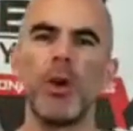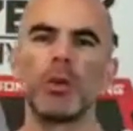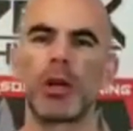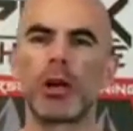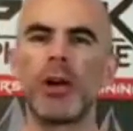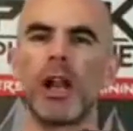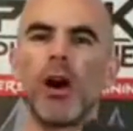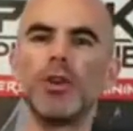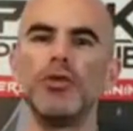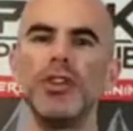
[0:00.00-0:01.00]
We're talking about
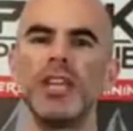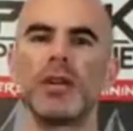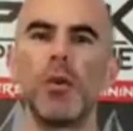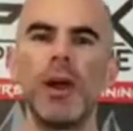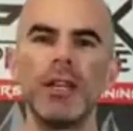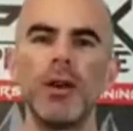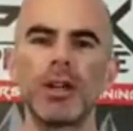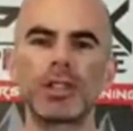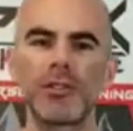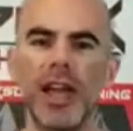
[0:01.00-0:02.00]
our unique weight
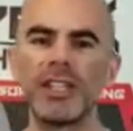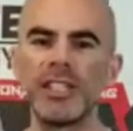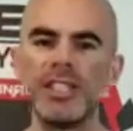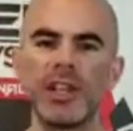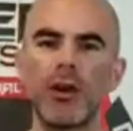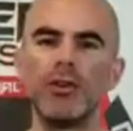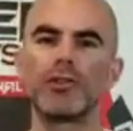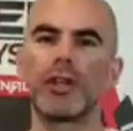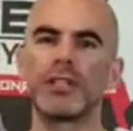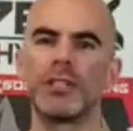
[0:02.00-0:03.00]
loss strategies, our
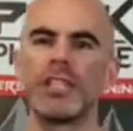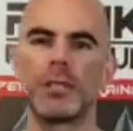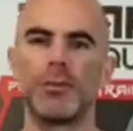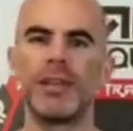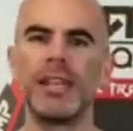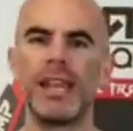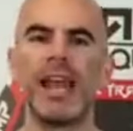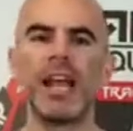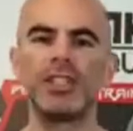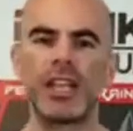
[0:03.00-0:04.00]
nutritional discipline,
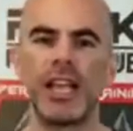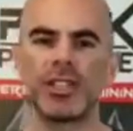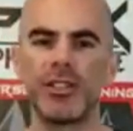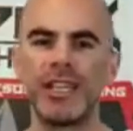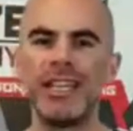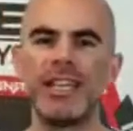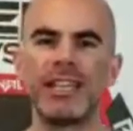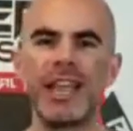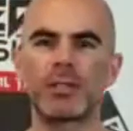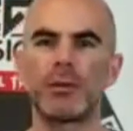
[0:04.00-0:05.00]
and educational eating.
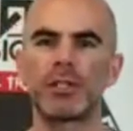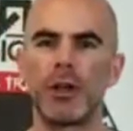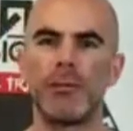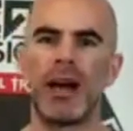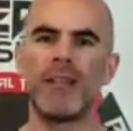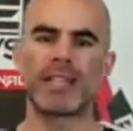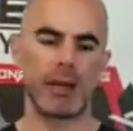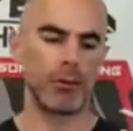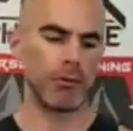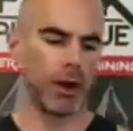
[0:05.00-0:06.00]
And that's what it's all about. That's
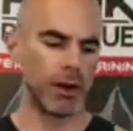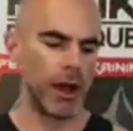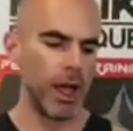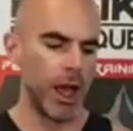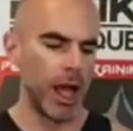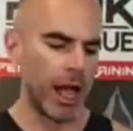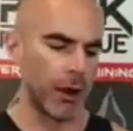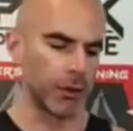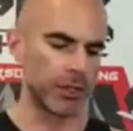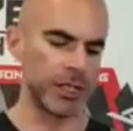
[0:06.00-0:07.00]
how we run
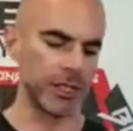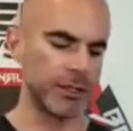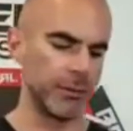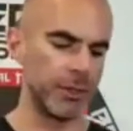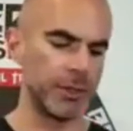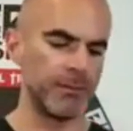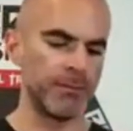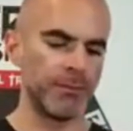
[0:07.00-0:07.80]
our systems.